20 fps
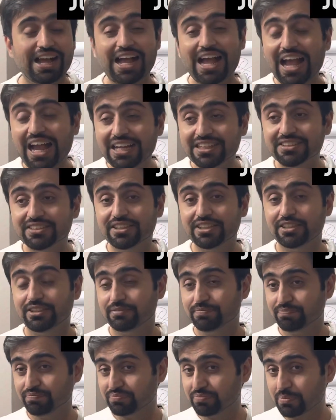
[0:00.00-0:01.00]
And
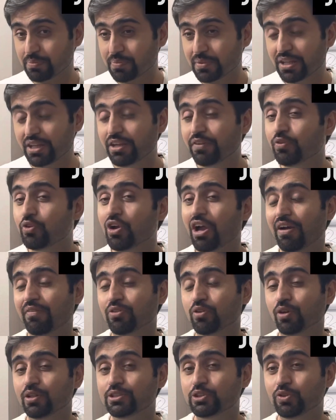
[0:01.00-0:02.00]
if you have
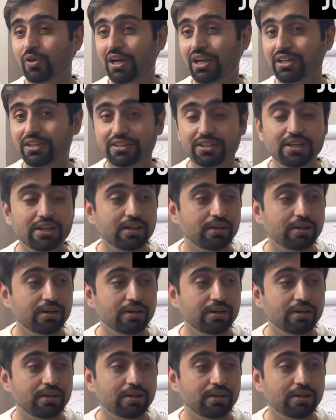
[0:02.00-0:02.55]
not joined